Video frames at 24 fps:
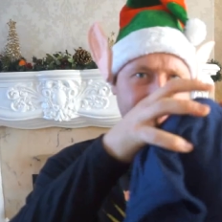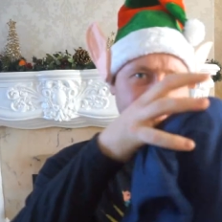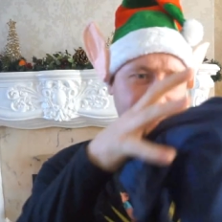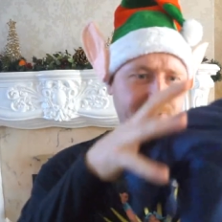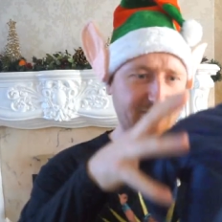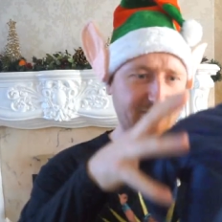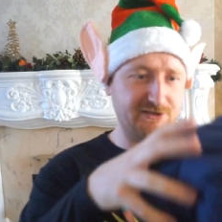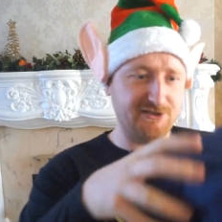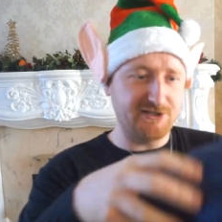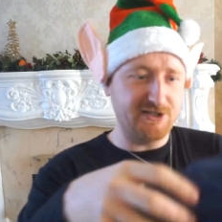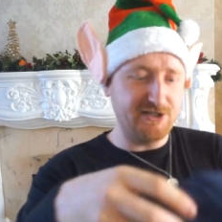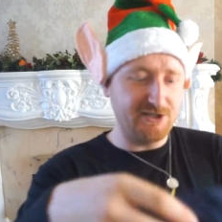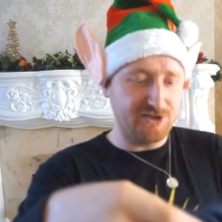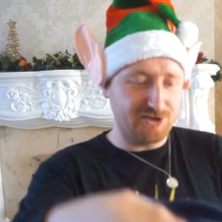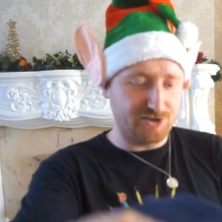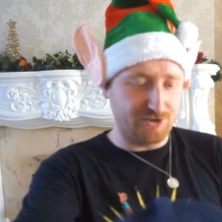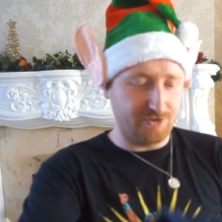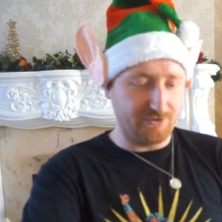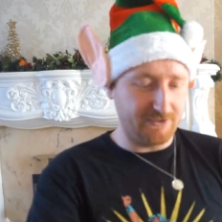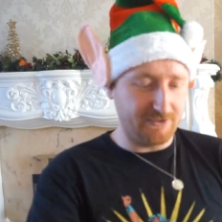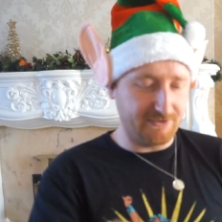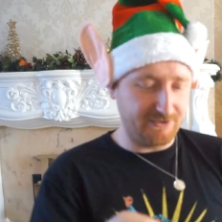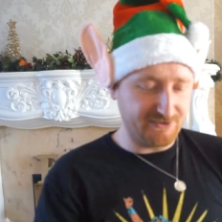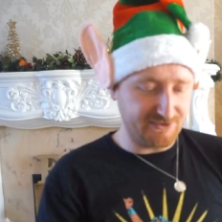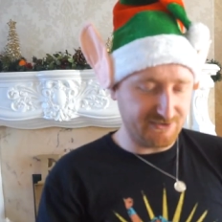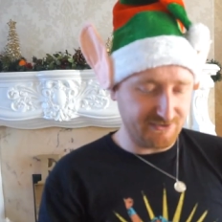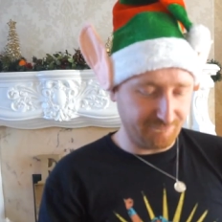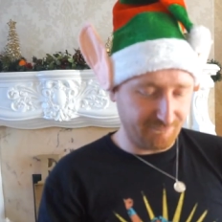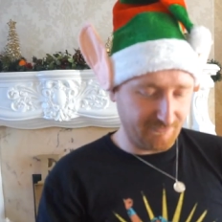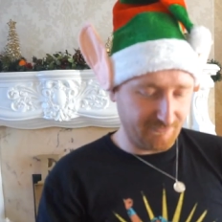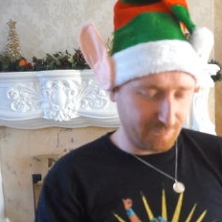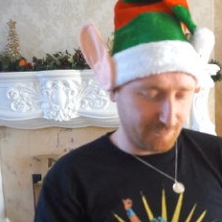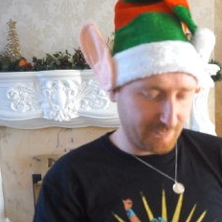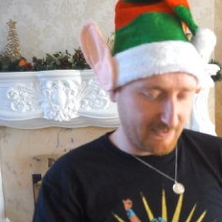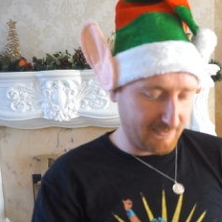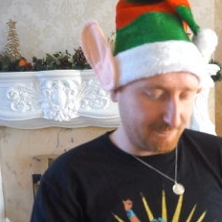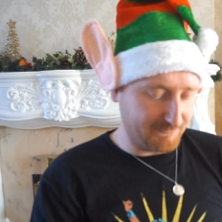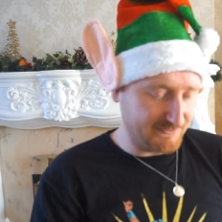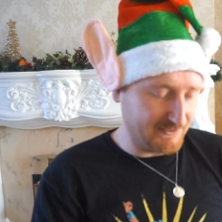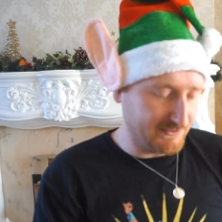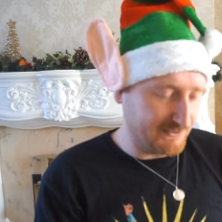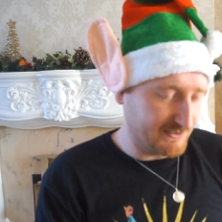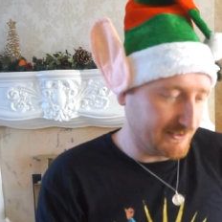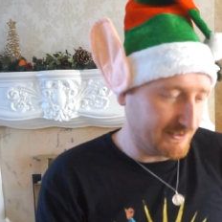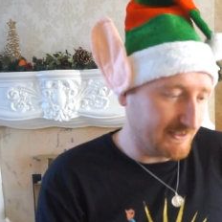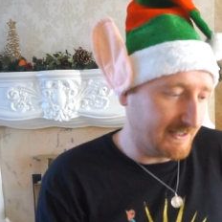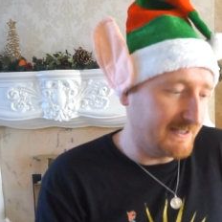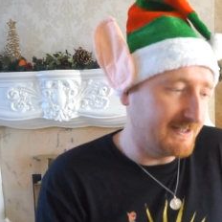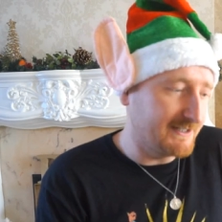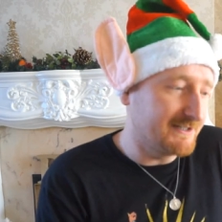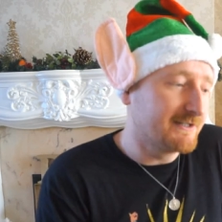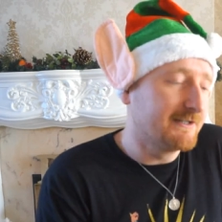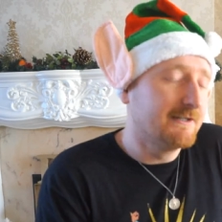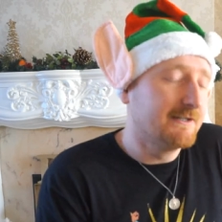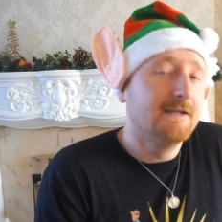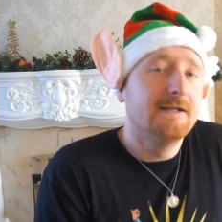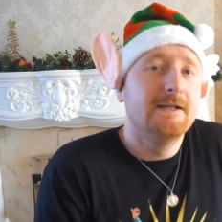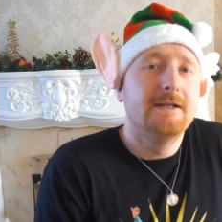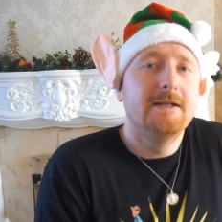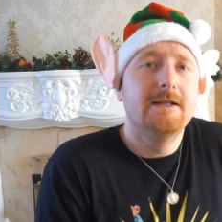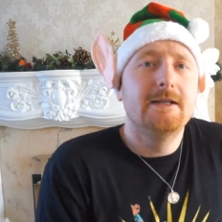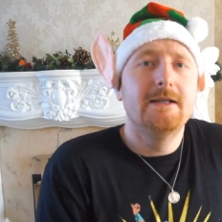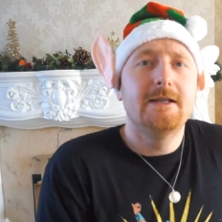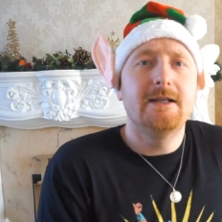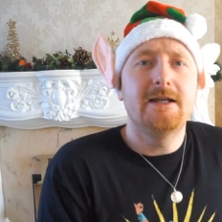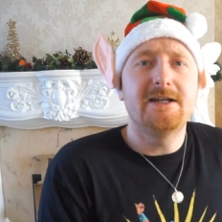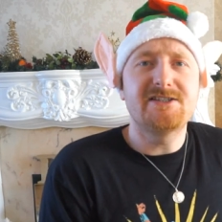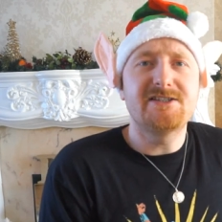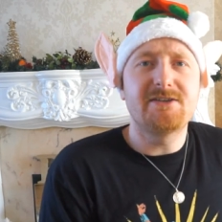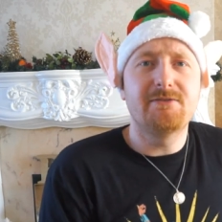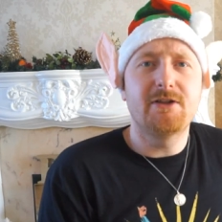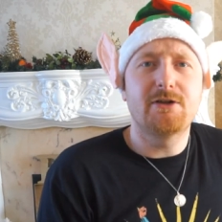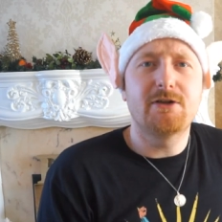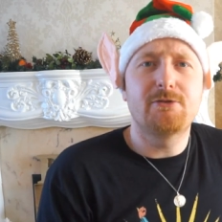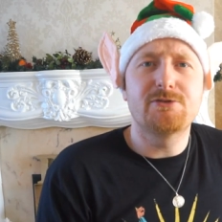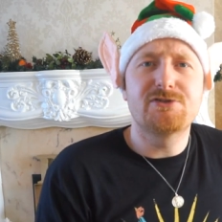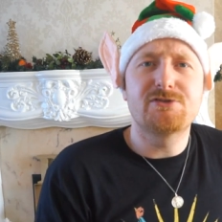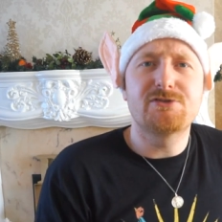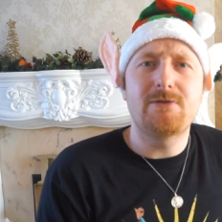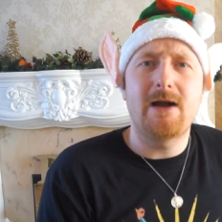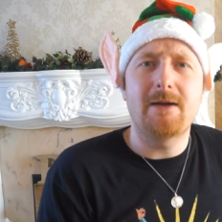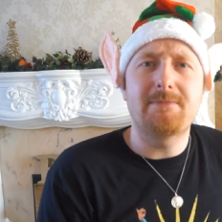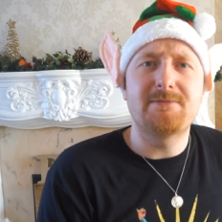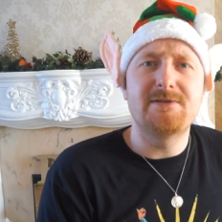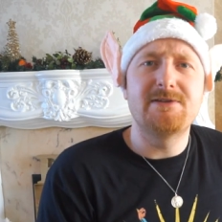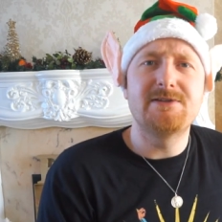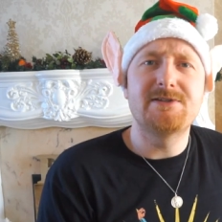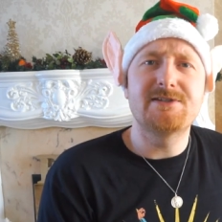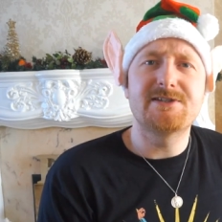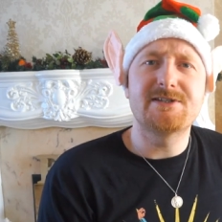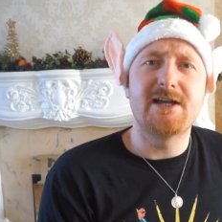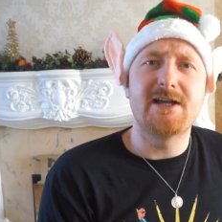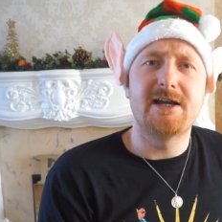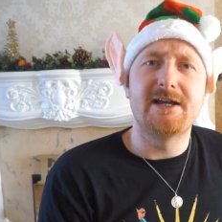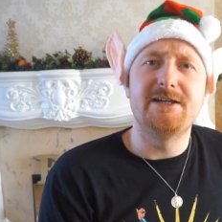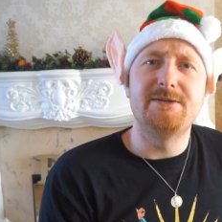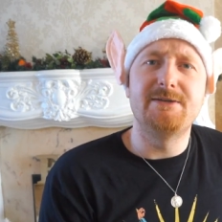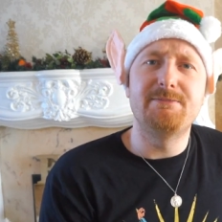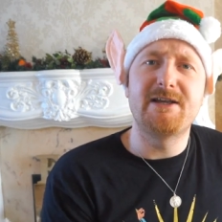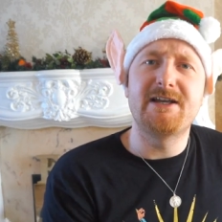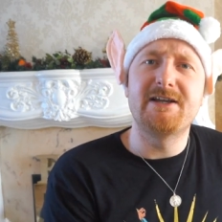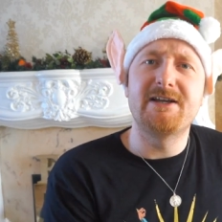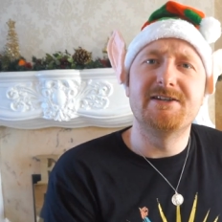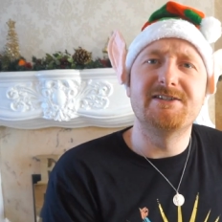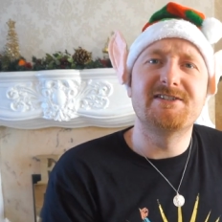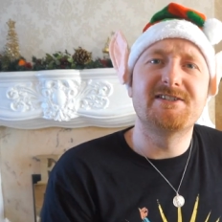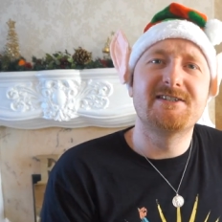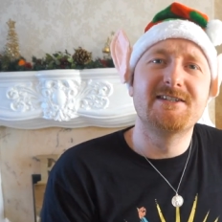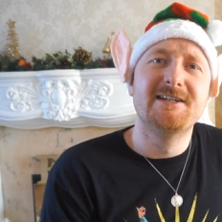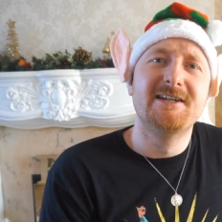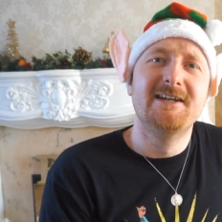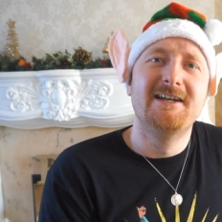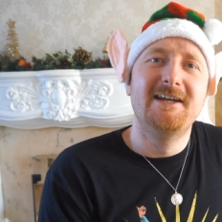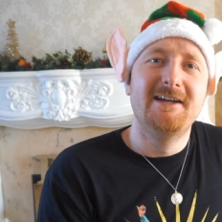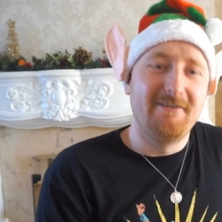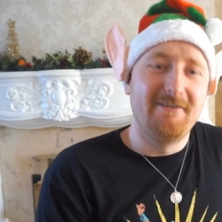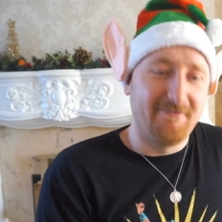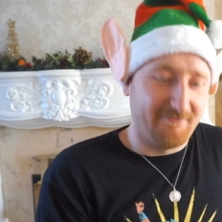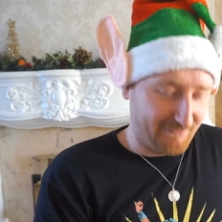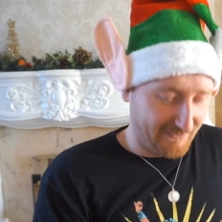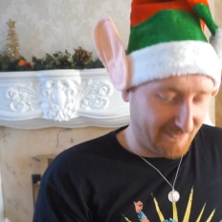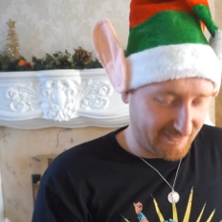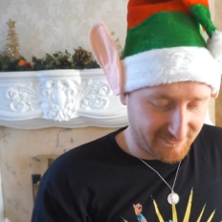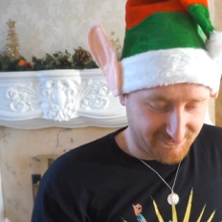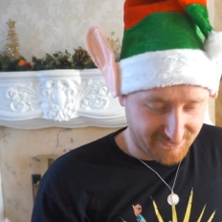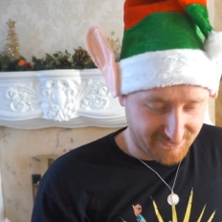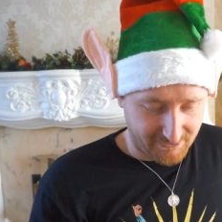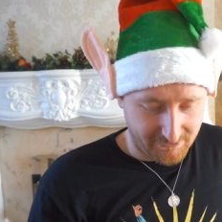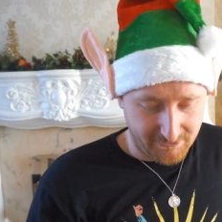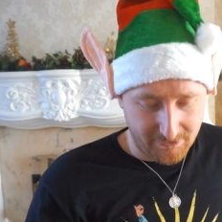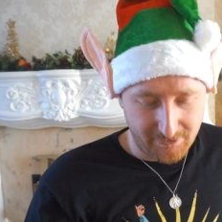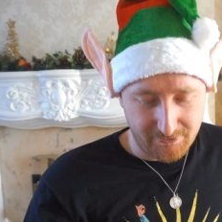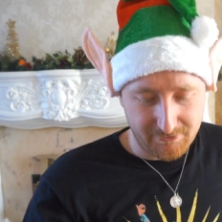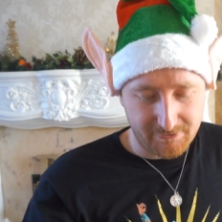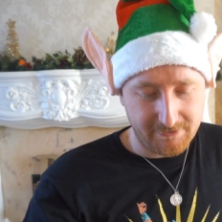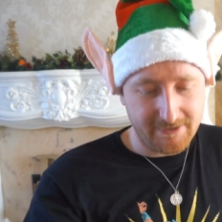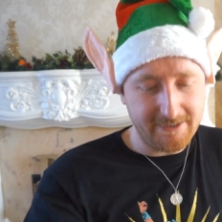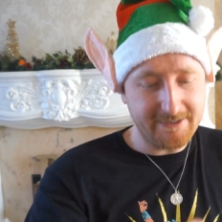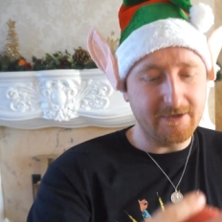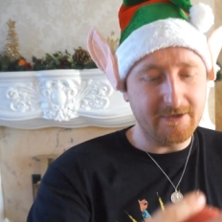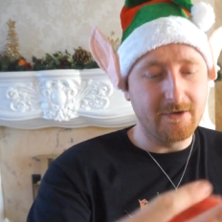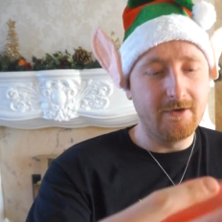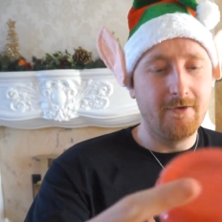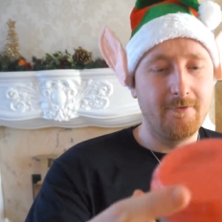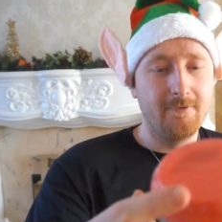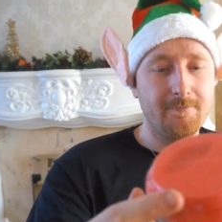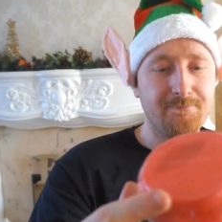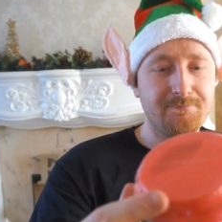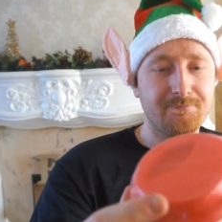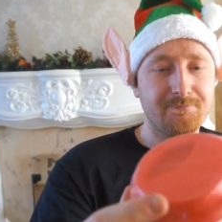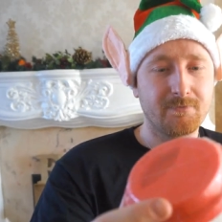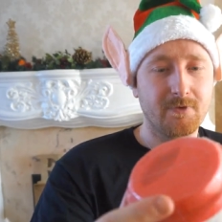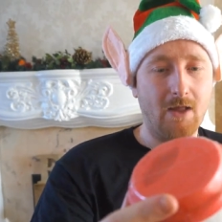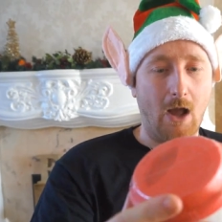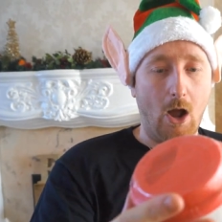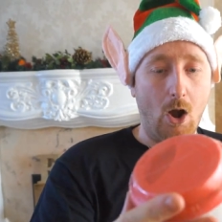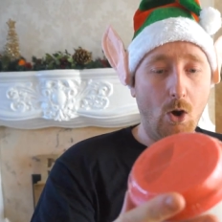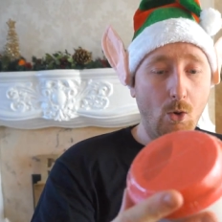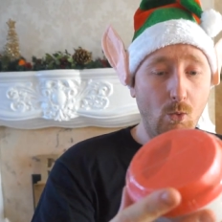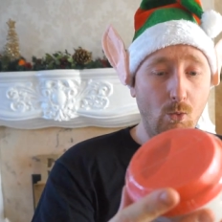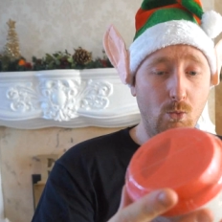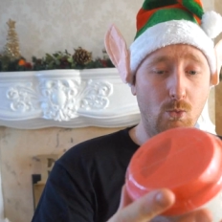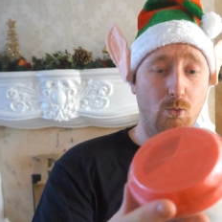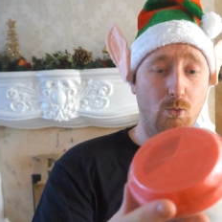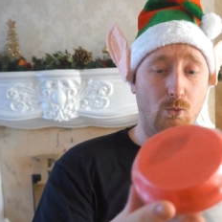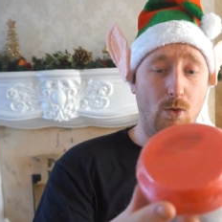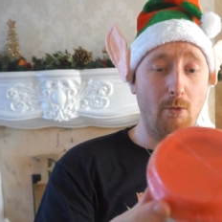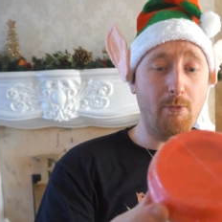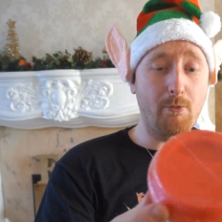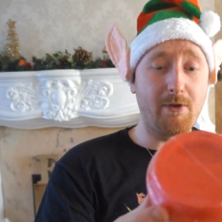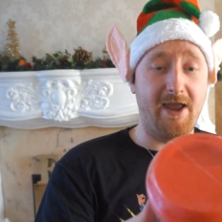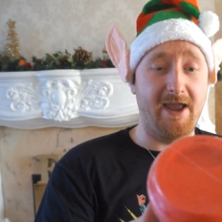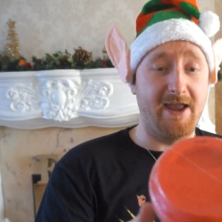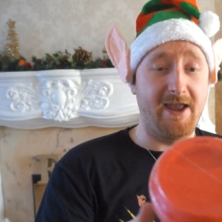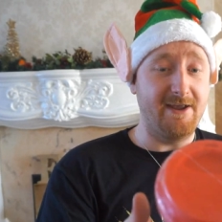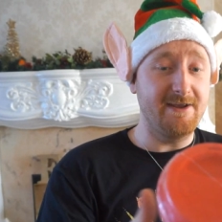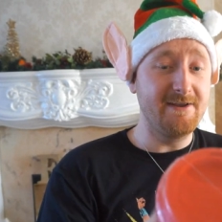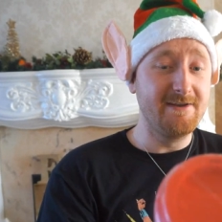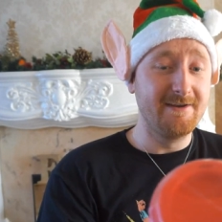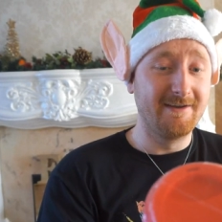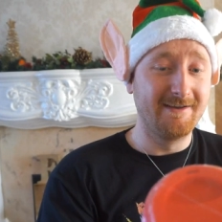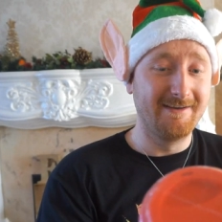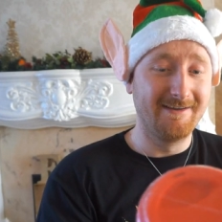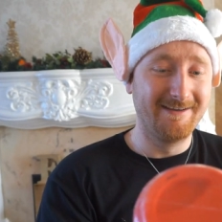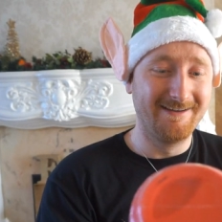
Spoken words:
I think I've got the t-shirt, and there's something wrapped inside. Let's have a look what's wrapped inside, because it feels a lot like... Oh, okay.